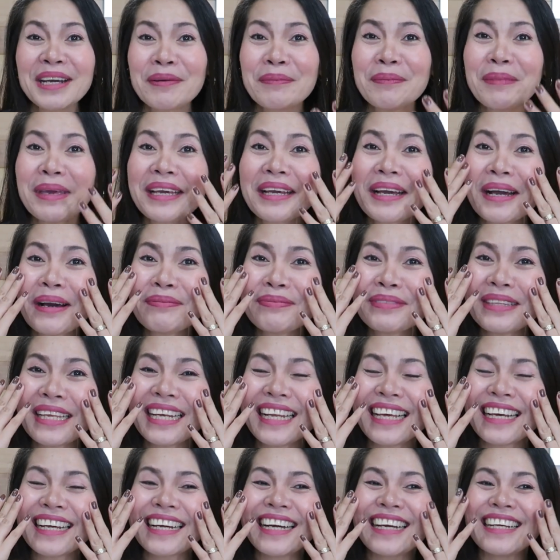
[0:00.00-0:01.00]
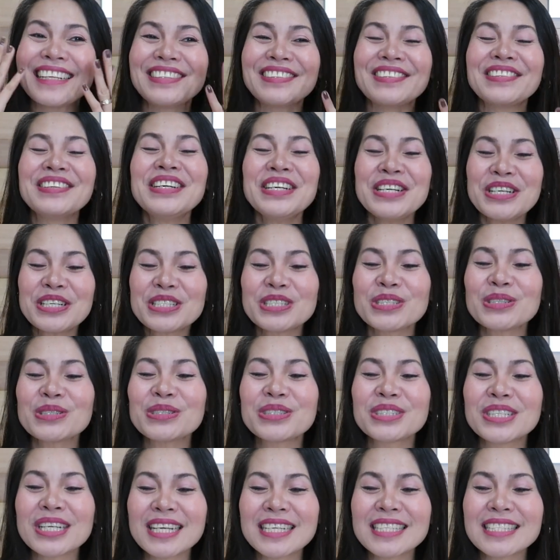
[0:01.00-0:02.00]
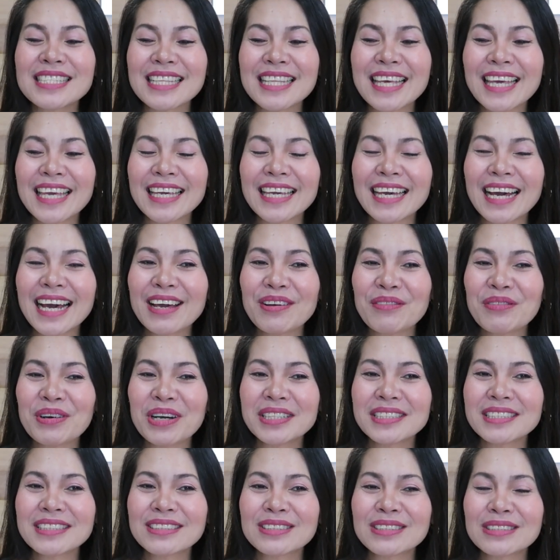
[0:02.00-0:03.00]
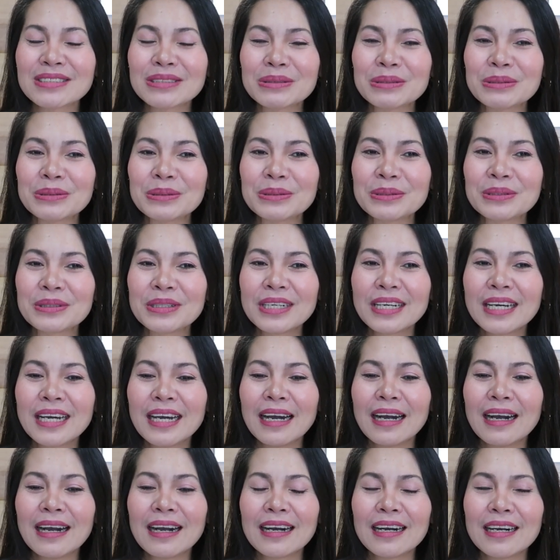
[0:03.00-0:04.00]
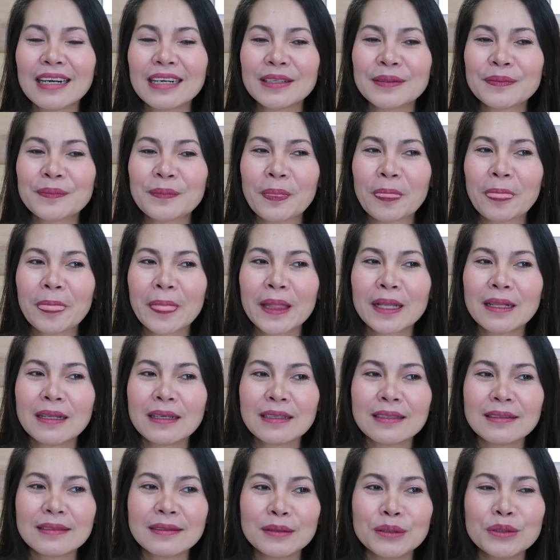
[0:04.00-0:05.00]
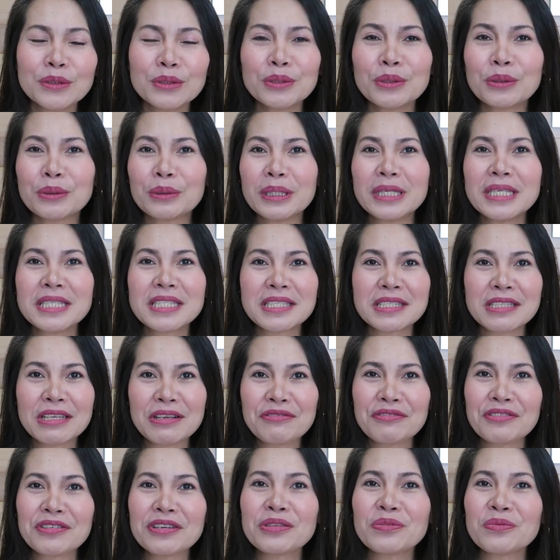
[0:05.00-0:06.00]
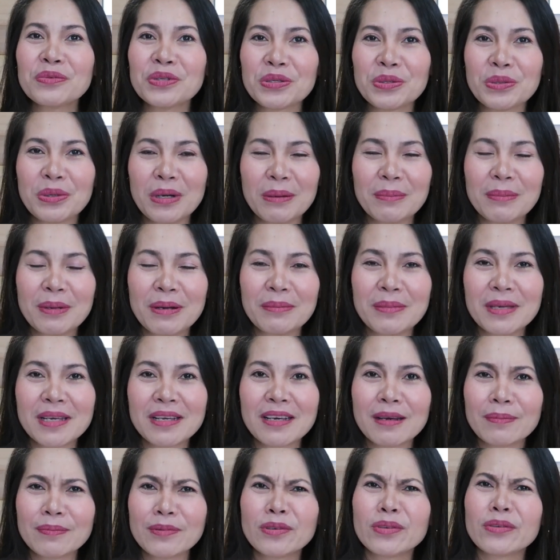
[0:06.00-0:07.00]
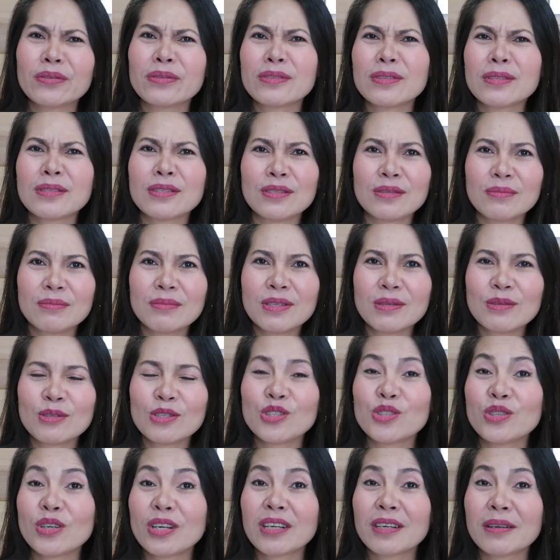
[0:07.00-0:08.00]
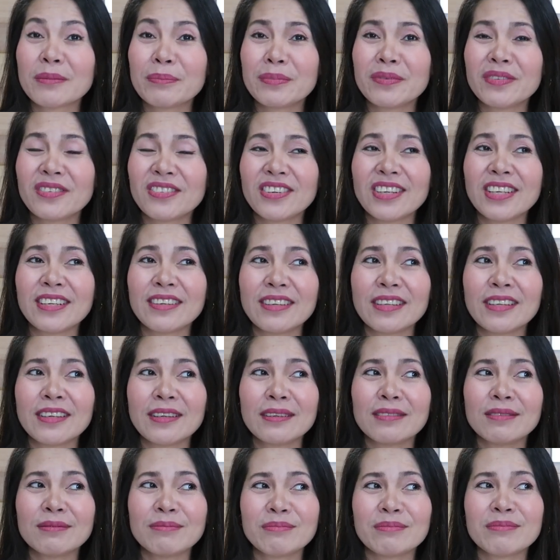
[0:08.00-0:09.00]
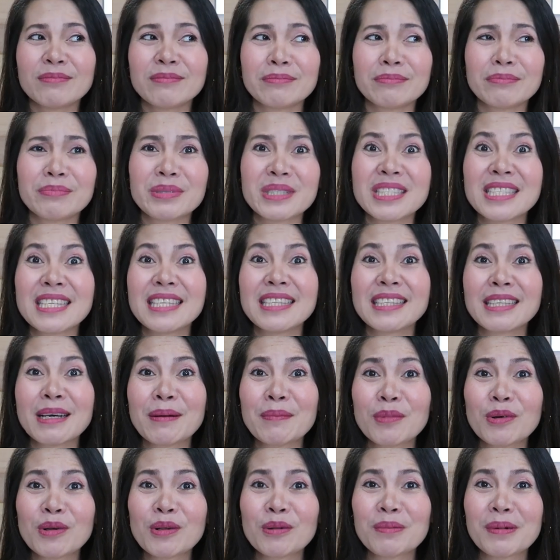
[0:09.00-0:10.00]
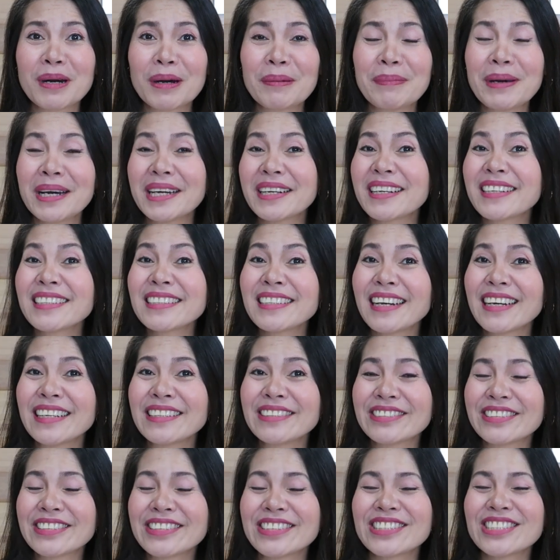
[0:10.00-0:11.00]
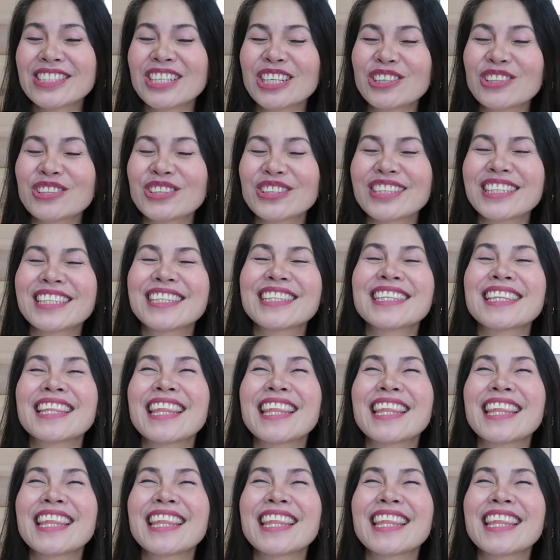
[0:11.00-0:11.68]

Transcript: Makeup talaga, no? So just like I want to, you know, it's different when you have a makeup, because you are very presentable, ba? Parang ganon, charot.